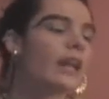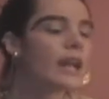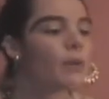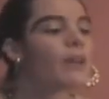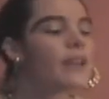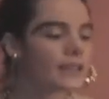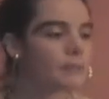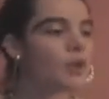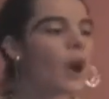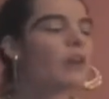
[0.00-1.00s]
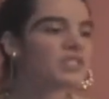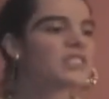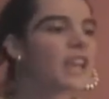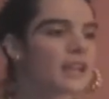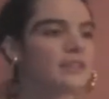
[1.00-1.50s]
and I want to let them know how
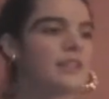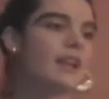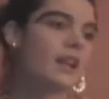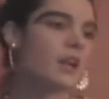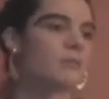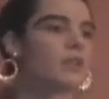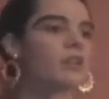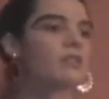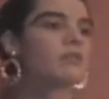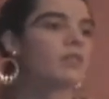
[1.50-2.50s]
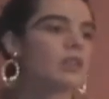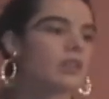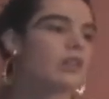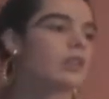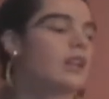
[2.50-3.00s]
sexy I am, you know?
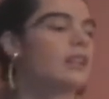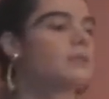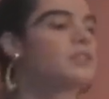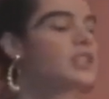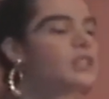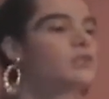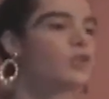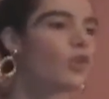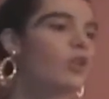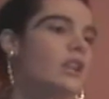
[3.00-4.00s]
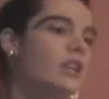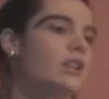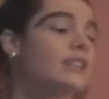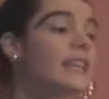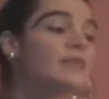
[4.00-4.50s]
especially in this recording.
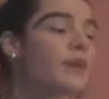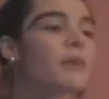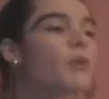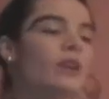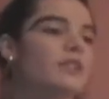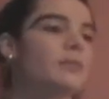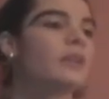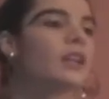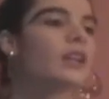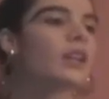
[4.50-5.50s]
I it's very important to me.